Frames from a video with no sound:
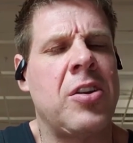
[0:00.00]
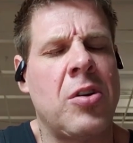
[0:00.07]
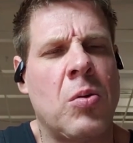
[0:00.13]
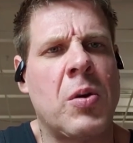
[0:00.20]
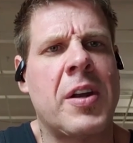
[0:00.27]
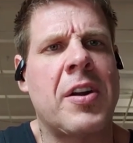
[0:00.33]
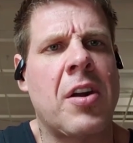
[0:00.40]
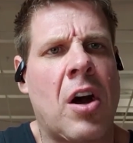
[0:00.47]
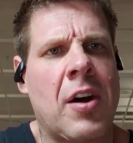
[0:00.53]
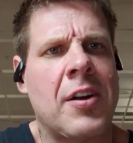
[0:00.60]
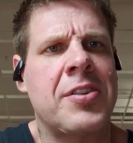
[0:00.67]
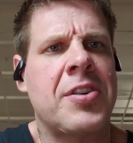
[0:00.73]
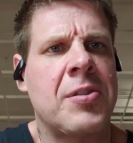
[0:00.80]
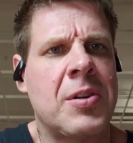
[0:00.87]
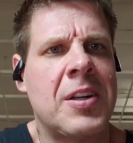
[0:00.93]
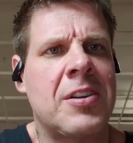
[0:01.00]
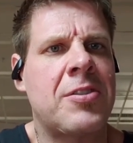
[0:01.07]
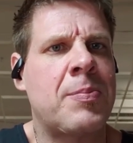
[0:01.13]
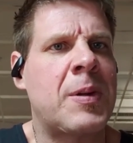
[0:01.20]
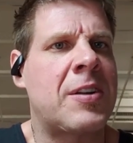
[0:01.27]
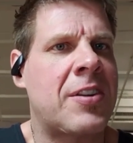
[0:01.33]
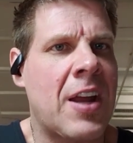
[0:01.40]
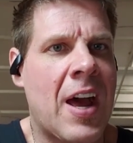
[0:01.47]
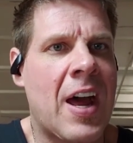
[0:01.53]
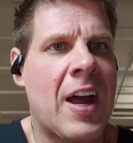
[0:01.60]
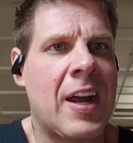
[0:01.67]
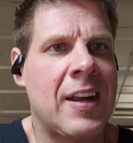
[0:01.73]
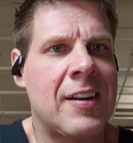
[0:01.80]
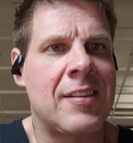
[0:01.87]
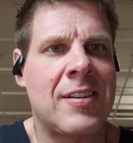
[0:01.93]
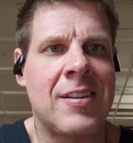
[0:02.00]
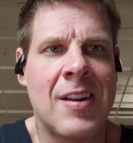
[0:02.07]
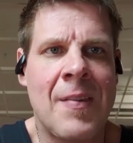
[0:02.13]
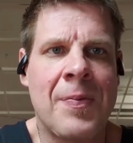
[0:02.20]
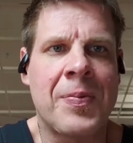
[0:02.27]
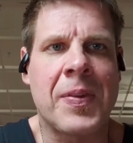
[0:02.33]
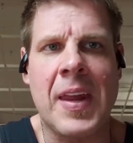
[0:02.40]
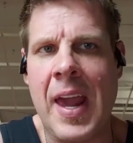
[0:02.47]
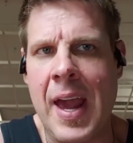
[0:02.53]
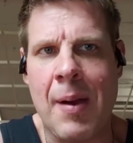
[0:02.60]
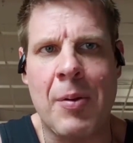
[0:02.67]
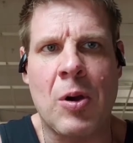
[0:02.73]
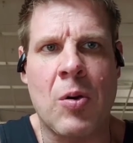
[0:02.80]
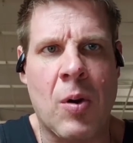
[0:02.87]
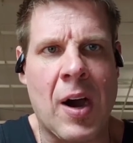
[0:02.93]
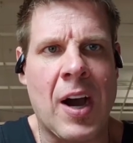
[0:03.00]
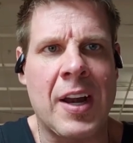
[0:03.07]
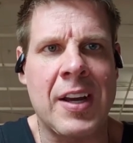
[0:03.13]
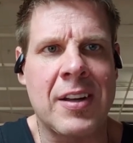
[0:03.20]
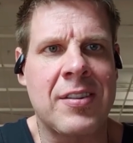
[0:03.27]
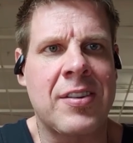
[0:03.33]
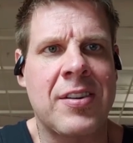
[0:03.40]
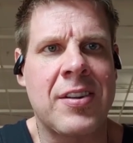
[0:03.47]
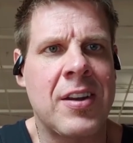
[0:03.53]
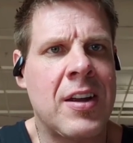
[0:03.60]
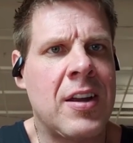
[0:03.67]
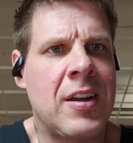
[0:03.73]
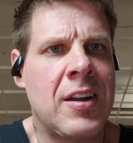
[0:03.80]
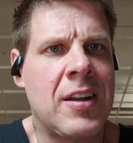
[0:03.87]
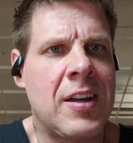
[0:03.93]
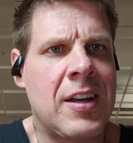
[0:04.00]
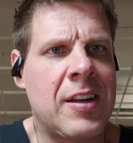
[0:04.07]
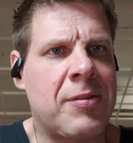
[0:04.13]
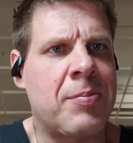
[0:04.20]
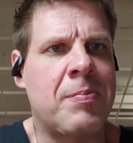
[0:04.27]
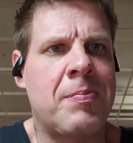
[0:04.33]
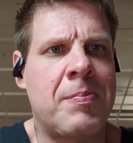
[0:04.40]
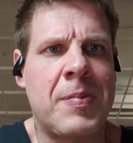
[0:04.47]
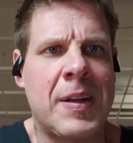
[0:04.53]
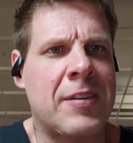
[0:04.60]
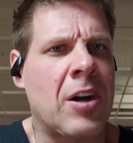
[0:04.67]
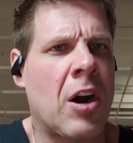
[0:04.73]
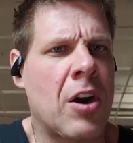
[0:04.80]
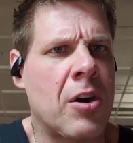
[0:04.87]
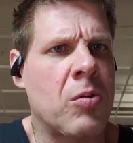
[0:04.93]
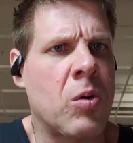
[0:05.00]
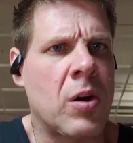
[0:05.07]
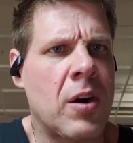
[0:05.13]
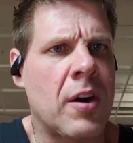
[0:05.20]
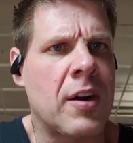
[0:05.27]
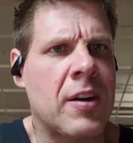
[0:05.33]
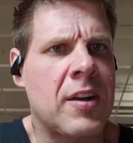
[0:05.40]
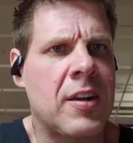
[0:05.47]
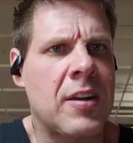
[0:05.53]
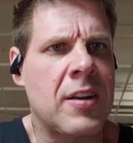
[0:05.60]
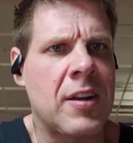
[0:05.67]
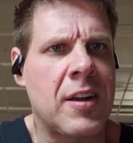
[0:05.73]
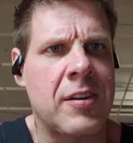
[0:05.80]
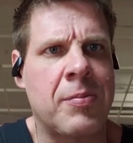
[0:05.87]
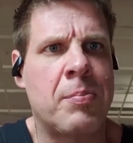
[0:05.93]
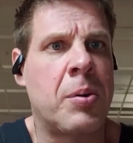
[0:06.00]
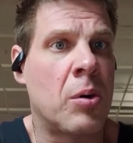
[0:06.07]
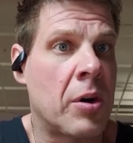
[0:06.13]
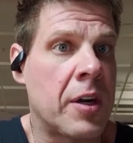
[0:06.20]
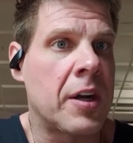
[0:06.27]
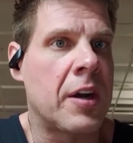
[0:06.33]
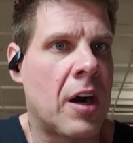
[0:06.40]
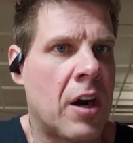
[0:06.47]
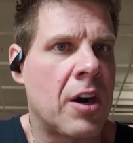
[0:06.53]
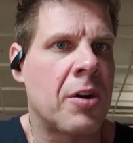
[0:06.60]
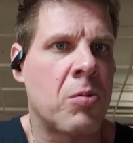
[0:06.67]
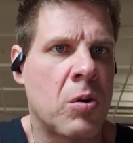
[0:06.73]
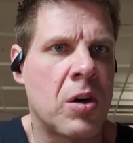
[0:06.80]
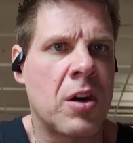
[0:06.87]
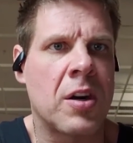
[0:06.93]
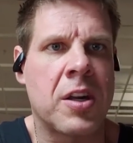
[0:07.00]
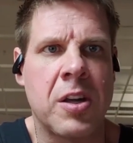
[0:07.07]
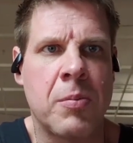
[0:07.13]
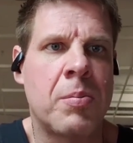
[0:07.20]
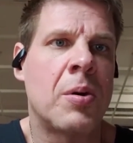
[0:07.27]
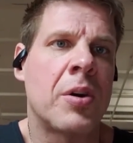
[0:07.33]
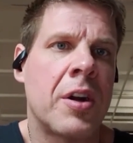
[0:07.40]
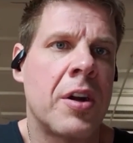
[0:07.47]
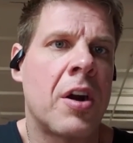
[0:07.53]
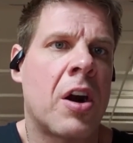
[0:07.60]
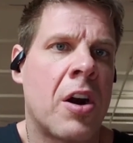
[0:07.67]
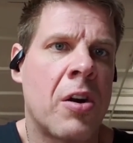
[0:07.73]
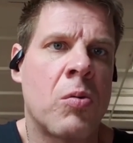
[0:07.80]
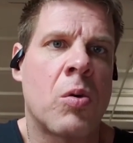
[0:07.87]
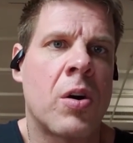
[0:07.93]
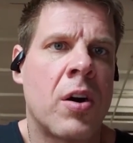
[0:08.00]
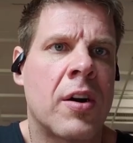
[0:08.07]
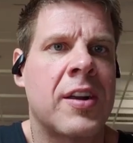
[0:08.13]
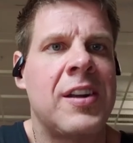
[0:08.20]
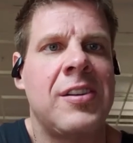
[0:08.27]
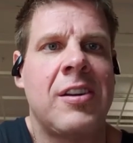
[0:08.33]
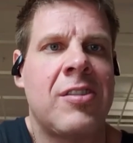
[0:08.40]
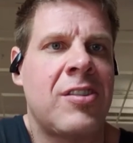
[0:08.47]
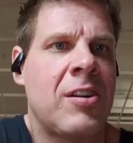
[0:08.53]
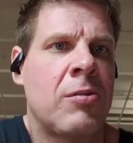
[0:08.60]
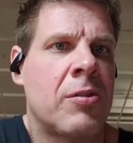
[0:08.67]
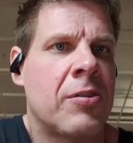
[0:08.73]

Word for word: you know what it also is besides aquatics? It's, it's hard work. It's put in hard work. You put in hard work and you see